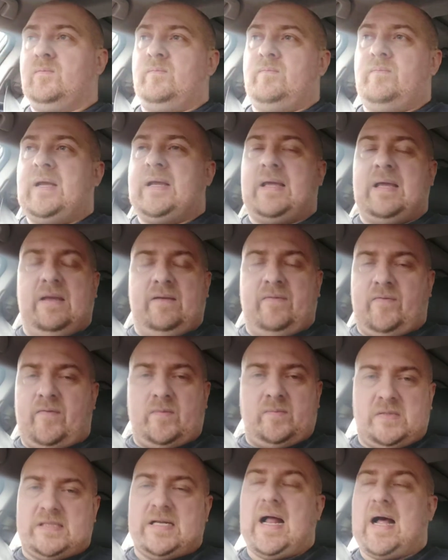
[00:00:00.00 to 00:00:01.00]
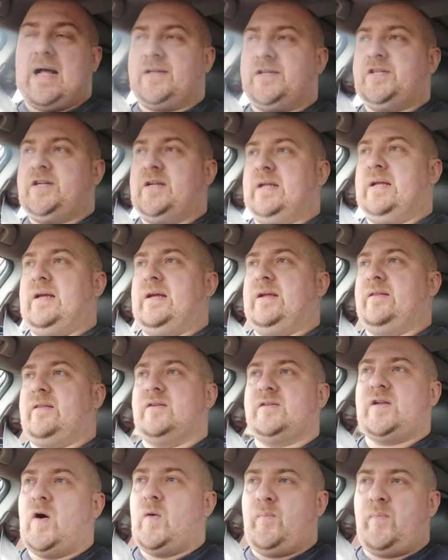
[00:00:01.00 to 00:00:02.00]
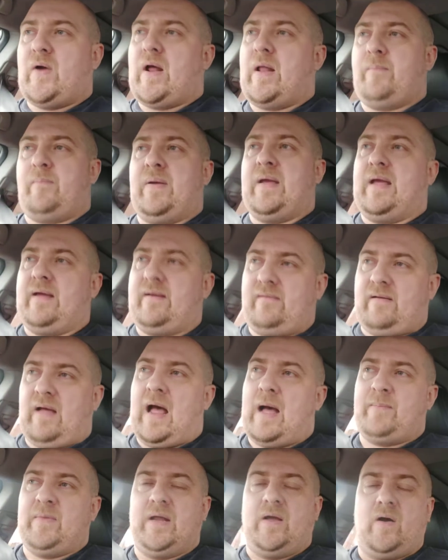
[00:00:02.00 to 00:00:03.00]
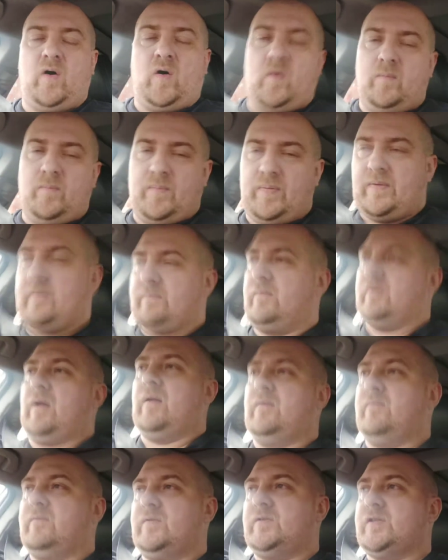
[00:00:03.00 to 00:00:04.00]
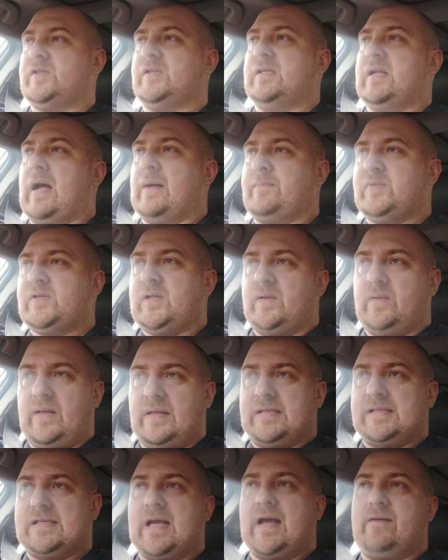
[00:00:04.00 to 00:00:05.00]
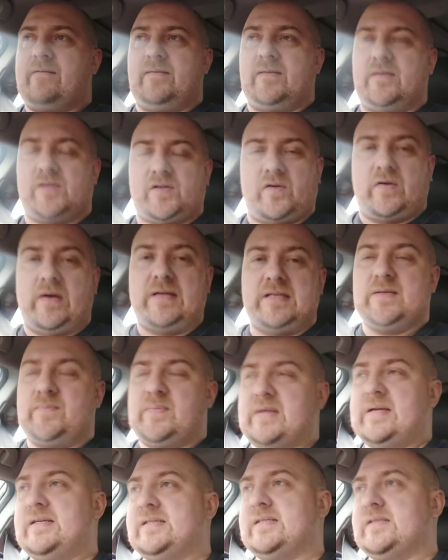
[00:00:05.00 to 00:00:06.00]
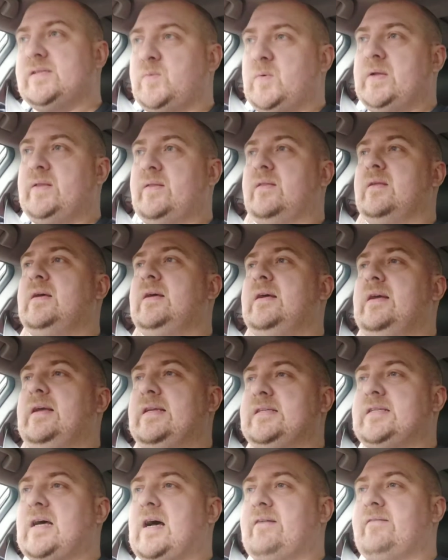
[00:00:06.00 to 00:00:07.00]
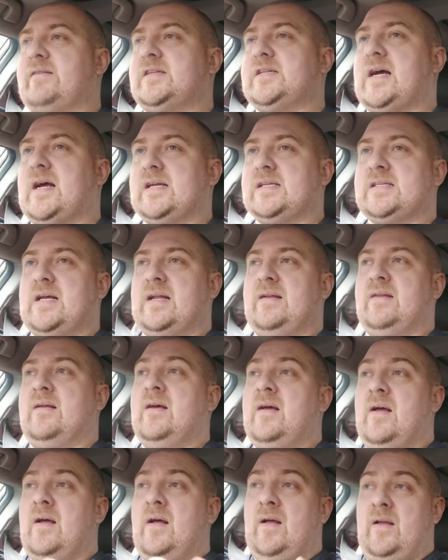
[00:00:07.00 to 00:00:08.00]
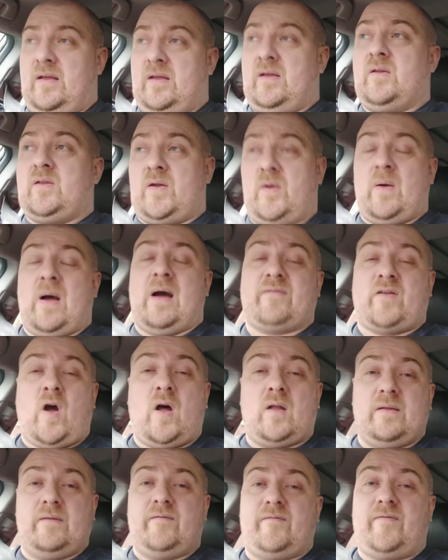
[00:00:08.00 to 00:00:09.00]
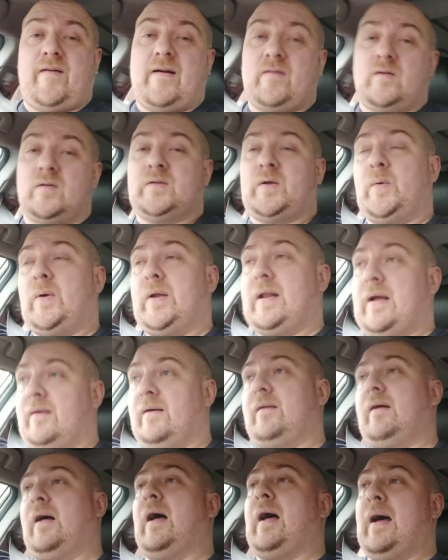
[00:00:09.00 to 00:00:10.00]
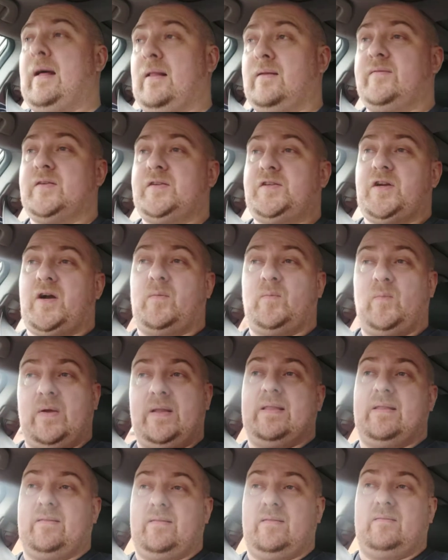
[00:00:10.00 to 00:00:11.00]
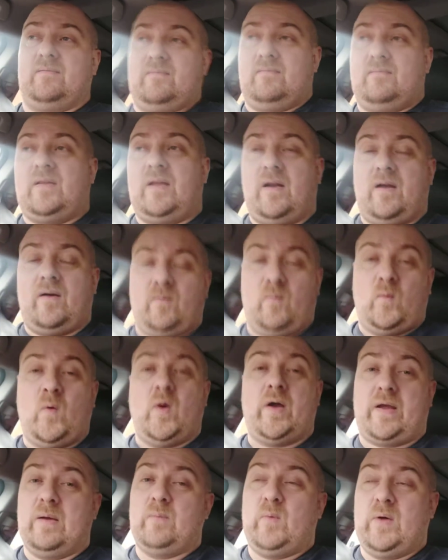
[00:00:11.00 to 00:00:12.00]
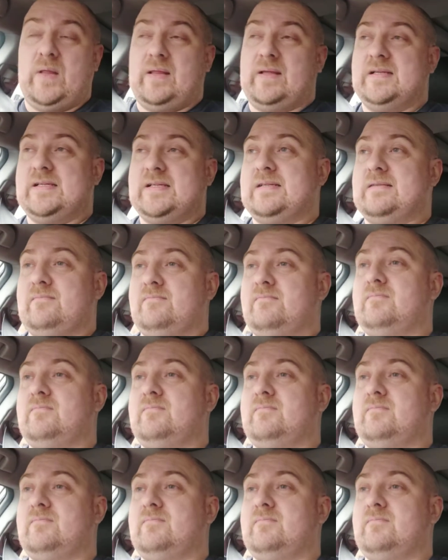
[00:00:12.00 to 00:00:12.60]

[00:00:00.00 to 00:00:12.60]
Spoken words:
Mickey from Snatch in here. There's no Brad Pitt hamming it up and just absolutely tearing the screen to pieces with his Irish accent. You do have Colin Farrell doing a hell of a job with, you know, working with his